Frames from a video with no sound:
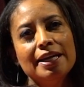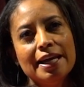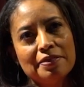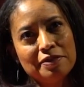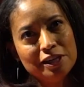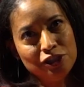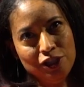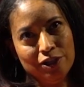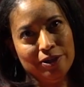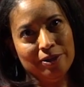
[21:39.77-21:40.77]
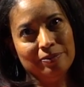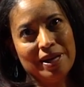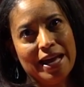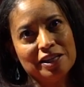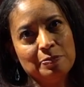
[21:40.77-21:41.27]
Yet this year
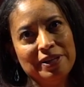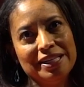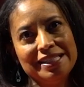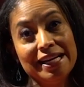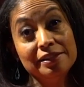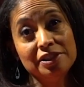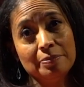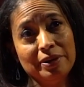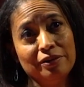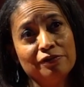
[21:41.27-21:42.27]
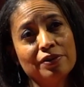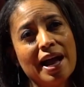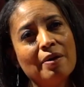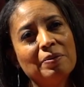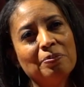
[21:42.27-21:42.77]
has been a testament for
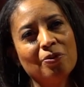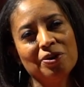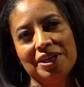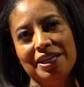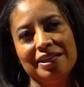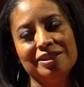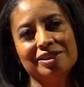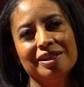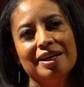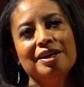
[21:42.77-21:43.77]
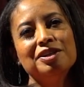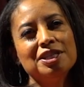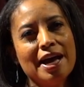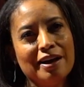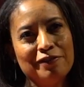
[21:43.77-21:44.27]
how important it is
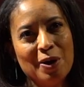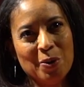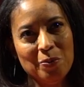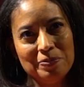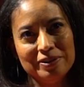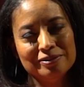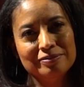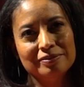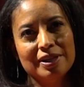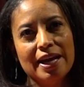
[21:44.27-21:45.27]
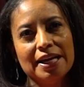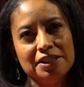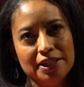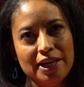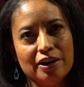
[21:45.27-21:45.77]
to have hope and
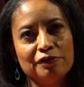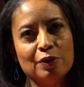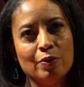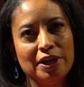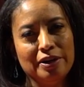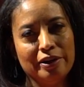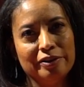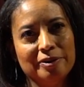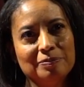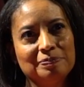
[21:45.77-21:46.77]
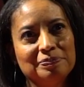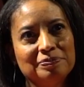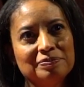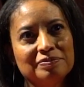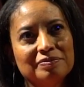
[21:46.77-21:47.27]
to care for one another.
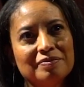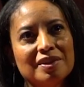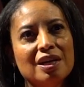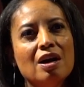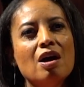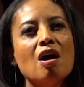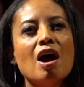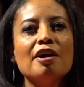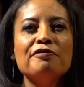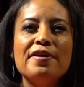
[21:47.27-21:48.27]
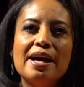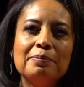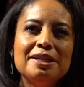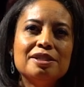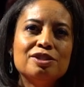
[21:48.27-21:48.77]
Our
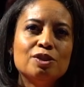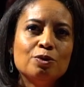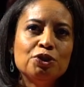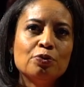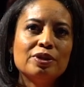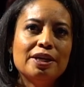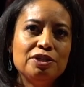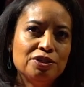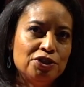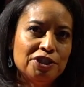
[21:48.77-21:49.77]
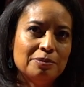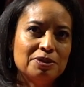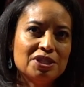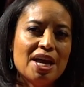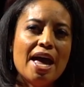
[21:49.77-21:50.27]
families and social
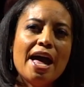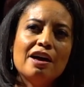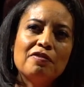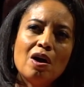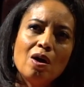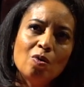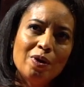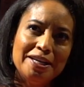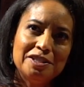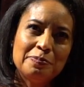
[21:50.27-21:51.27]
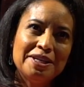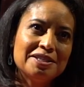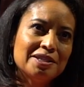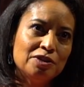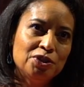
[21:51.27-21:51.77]
relationships have always been
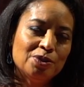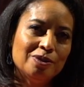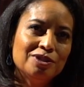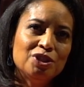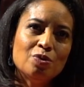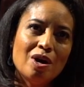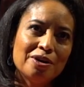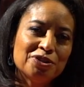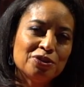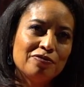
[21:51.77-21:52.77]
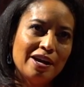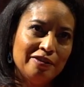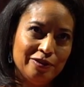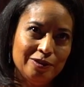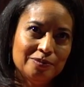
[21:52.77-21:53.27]
essential to our
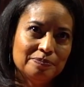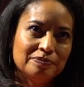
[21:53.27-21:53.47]
survival.